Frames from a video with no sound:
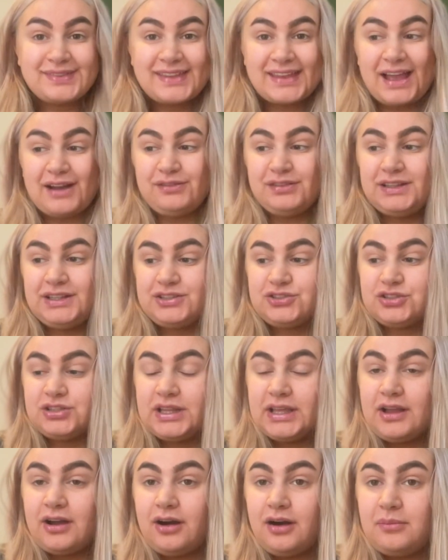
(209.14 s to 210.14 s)
I've
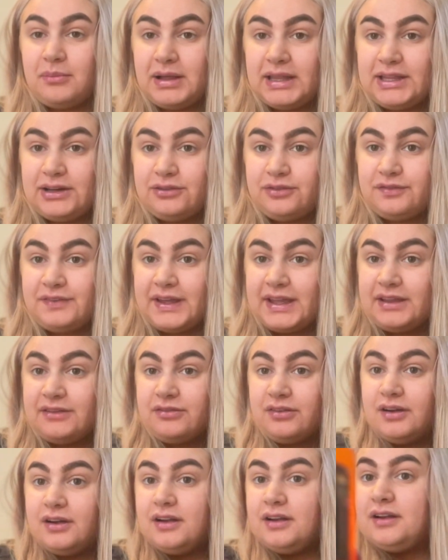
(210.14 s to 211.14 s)
literally got my little
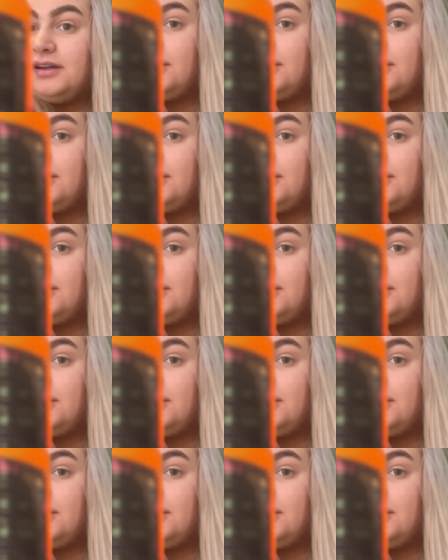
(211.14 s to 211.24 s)
favorite